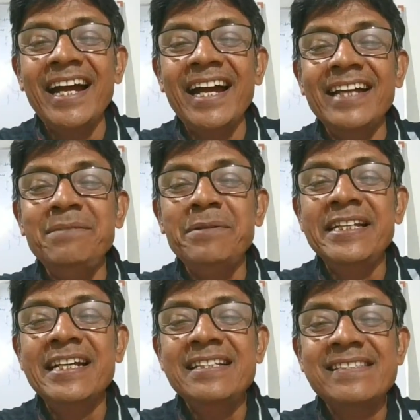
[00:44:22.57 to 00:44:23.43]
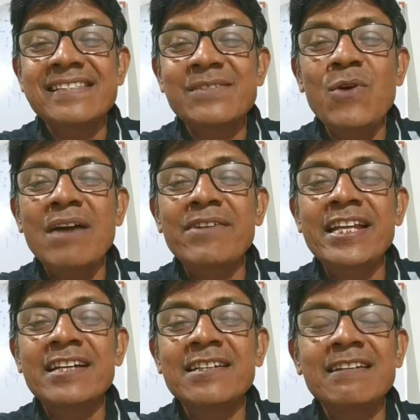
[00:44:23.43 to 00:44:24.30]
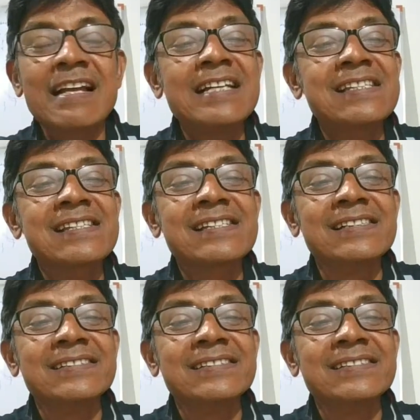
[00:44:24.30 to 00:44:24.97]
Anybody else? You have any other class?